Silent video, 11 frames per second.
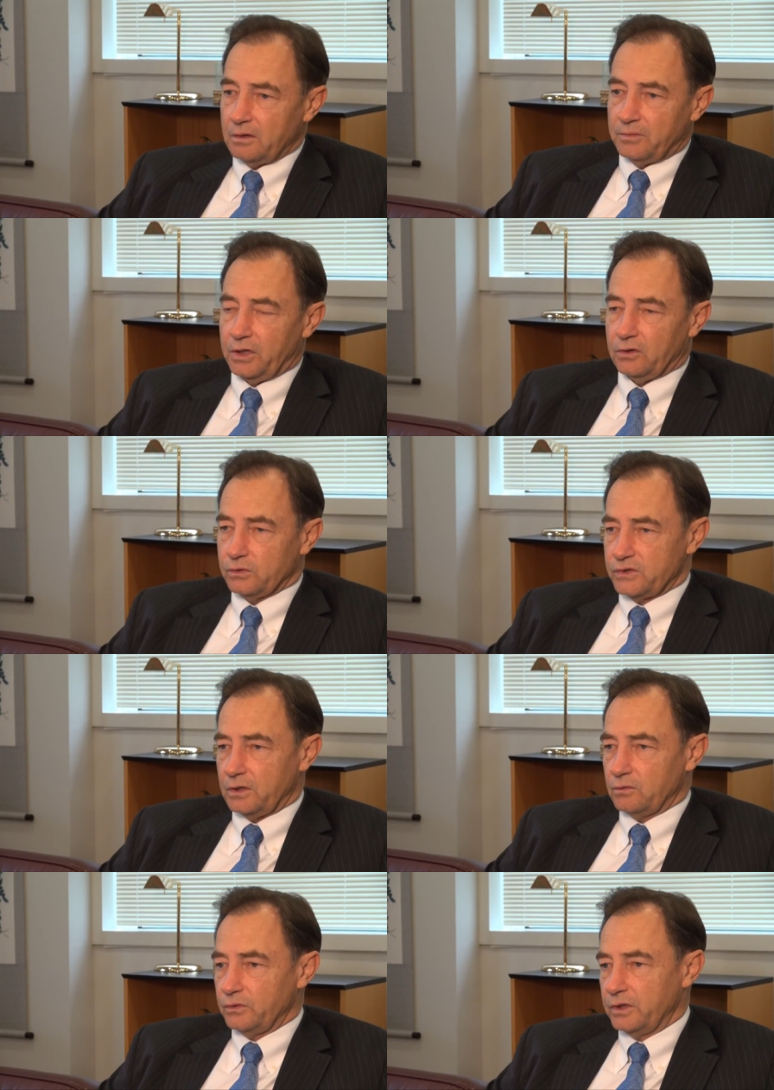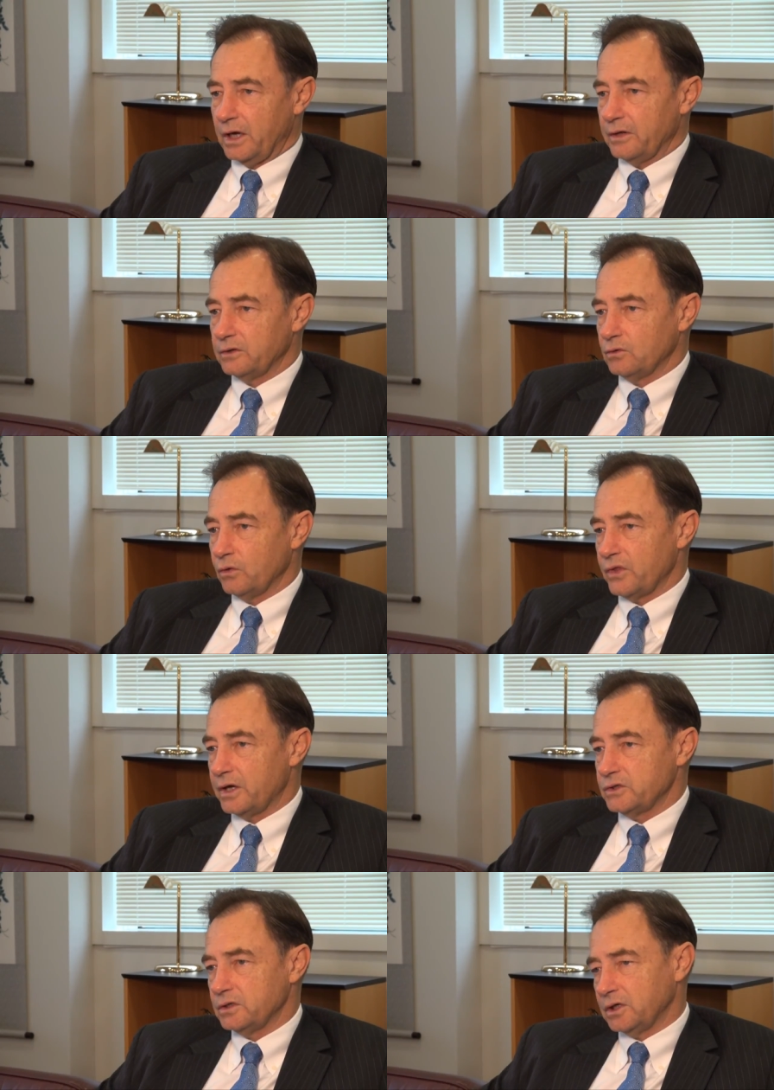but also with the other North
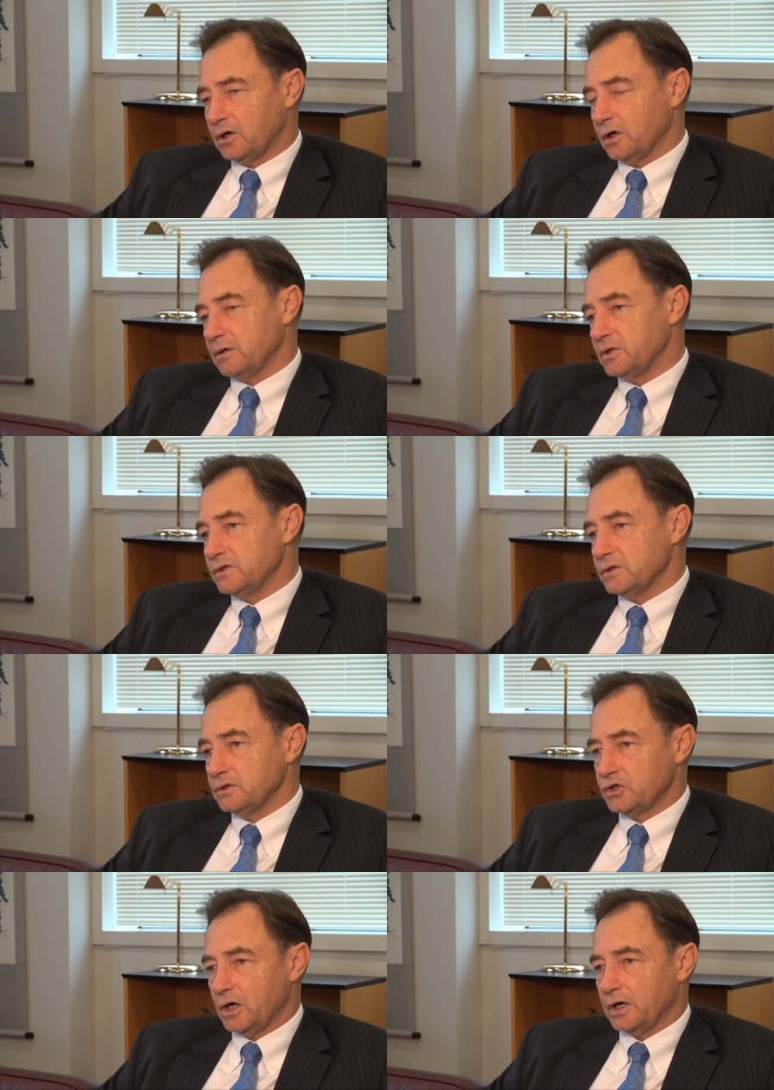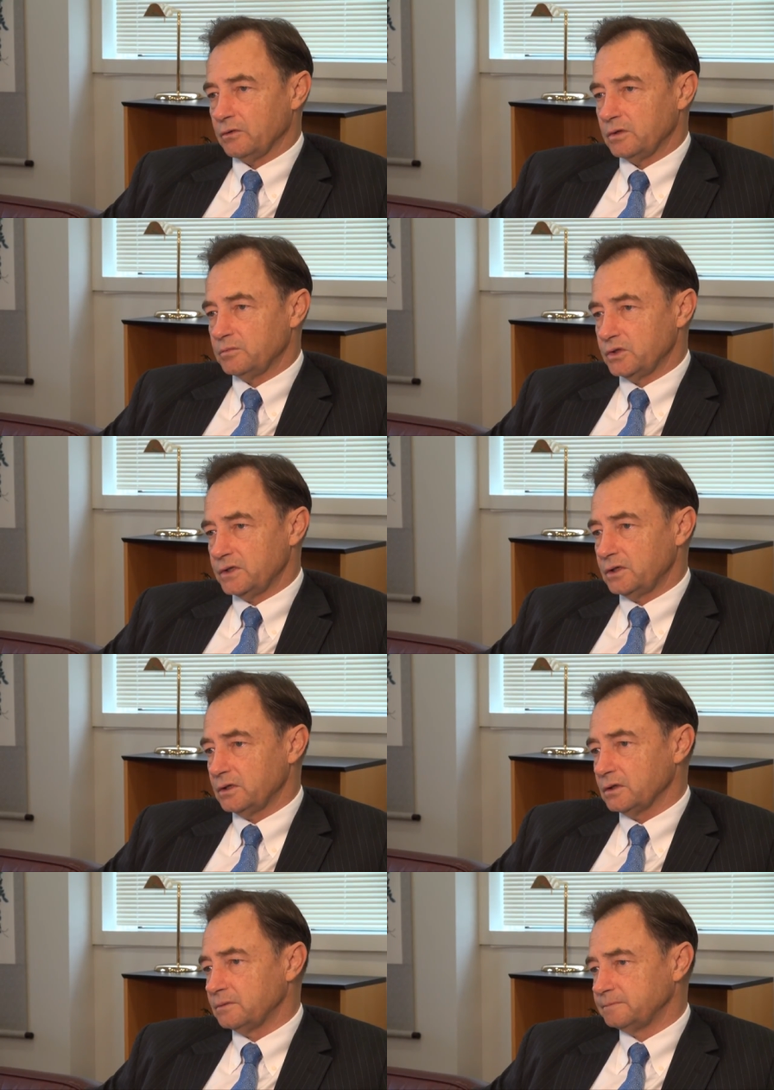Asian economies and China in
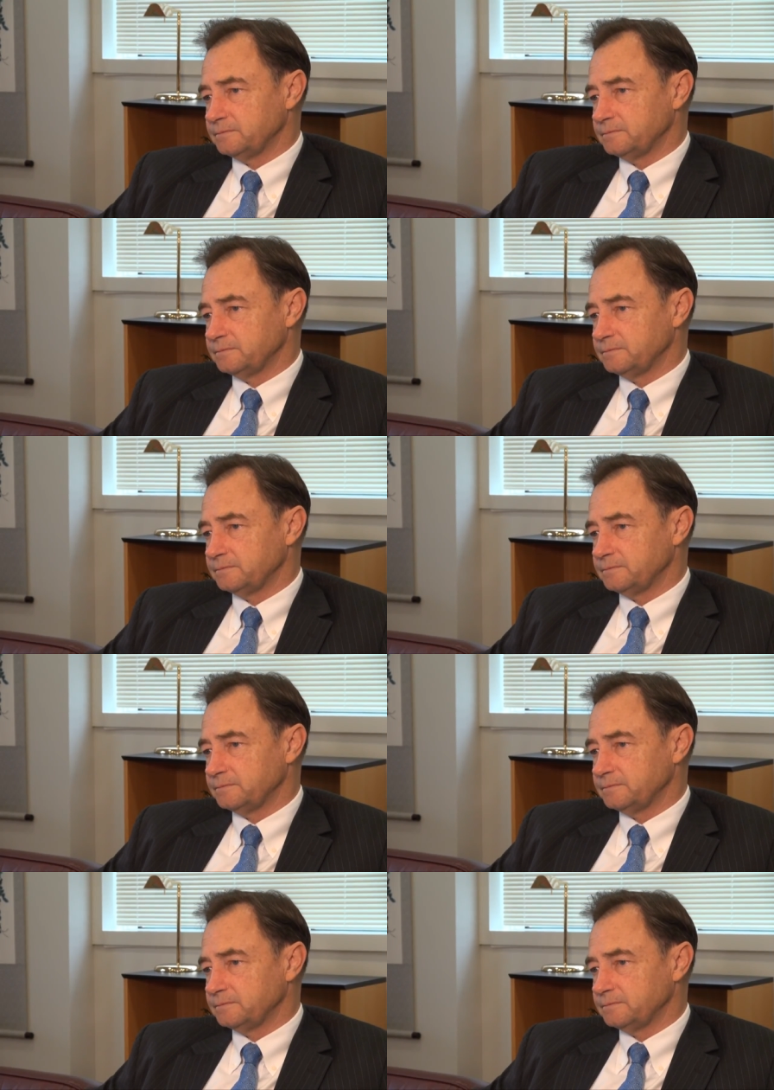particular.